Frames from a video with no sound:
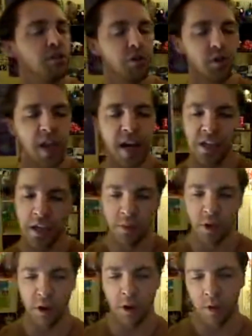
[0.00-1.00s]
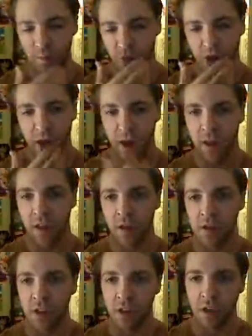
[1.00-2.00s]
Basketball.
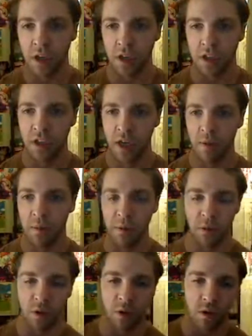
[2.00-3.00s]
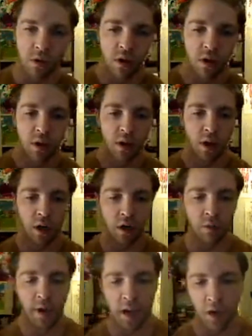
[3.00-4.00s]
There's a team of people
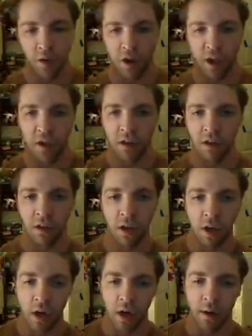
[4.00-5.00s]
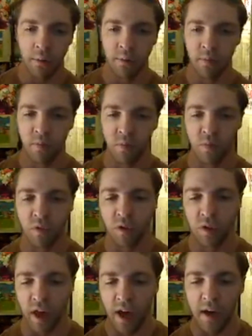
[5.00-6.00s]
called Mike and Greg
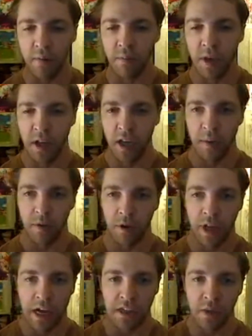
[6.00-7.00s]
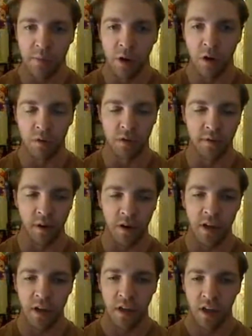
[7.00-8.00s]
that made a game called Basketball, and it
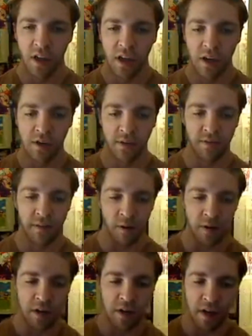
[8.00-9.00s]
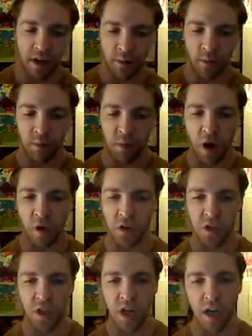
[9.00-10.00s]
was a very
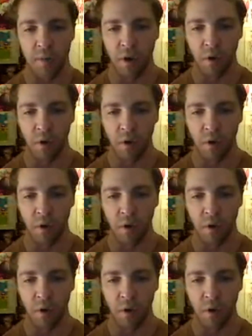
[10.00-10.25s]
polished game.